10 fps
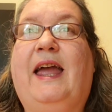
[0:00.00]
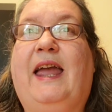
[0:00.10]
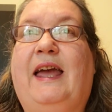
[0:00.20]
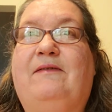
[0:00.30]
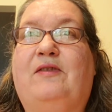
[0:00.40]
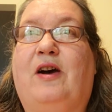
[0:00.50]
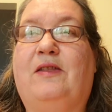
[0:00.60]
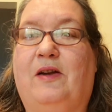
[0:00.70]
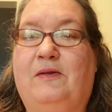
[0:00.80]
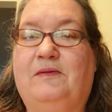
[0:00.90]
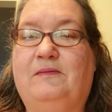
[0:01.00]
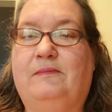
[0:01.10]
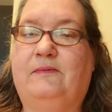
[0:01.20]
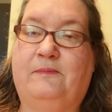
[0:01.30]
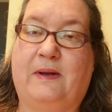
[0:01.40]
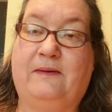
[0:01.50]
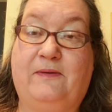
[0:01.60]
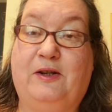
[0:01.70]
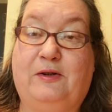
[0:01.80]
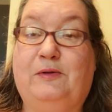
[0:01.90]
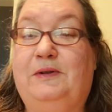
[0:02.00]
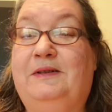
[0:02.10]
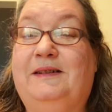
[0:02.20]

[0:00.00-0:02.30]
And for all the, my few,